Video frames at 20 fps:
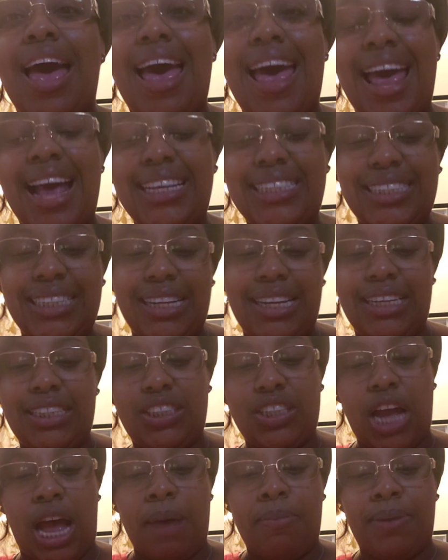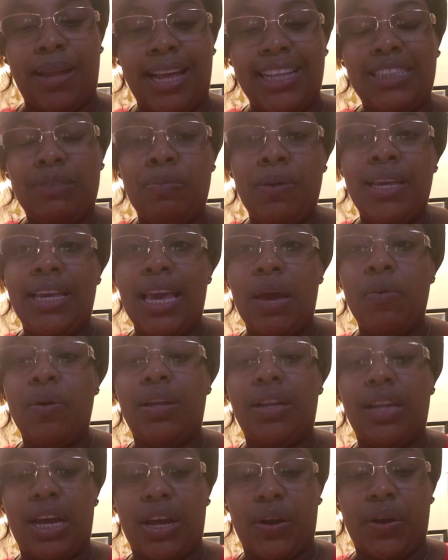Excellent job. Let's begin
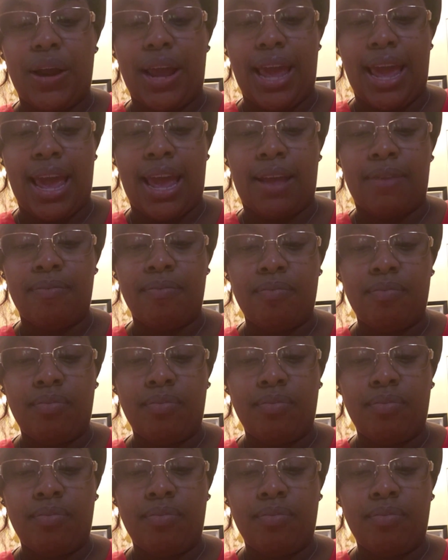with letter A.